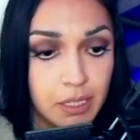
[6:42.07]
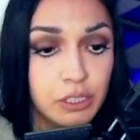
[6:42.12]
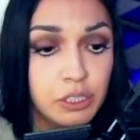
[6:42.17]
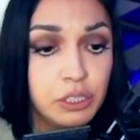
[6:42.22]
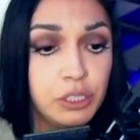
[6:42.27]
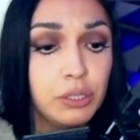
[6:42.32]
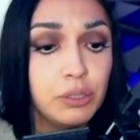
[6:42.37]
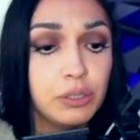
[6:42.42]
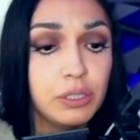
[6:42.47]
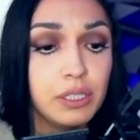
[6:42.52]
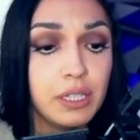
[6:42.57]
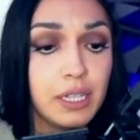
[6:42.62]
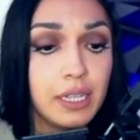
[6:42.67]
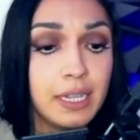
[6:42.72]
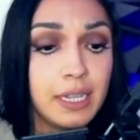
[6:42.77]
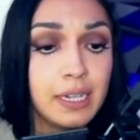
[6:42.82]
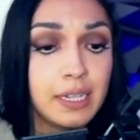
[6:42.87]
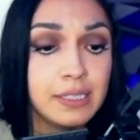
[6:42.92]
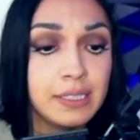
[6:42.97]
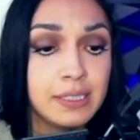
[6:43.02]
Due to the
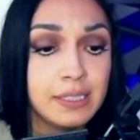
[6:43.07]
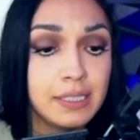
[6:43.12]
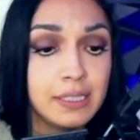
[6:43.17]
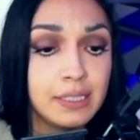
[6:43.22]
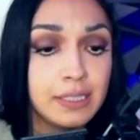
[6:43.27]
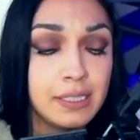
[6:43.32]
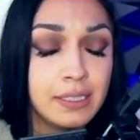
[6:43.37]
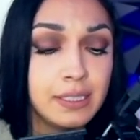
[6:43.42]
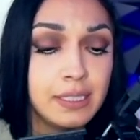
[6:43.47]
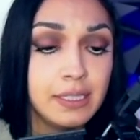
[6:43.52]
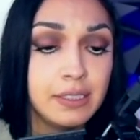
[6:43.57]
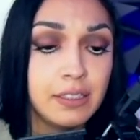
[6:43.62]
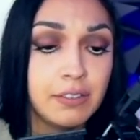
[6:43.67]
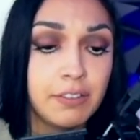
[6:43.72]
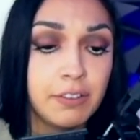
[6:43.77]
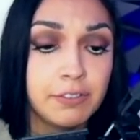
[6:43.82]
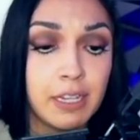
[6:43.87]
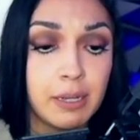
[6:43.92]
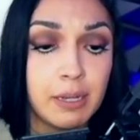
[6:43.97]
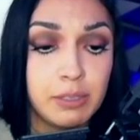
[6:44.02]
inconsistencies of
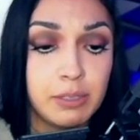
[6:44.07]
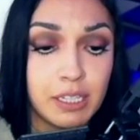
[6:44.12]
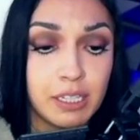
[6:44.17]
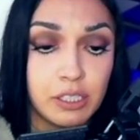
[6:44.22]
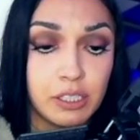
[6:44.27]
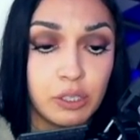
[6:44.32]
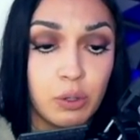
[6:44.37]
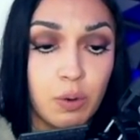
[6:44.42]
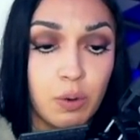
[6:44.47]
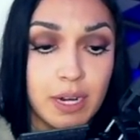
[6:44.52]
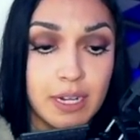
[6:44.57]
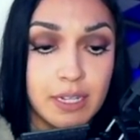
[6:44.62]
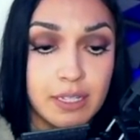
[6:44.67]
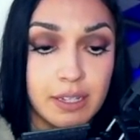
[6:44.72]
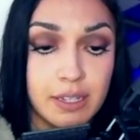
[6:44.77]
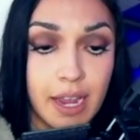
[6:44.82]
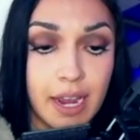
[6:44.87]
the subject's stories,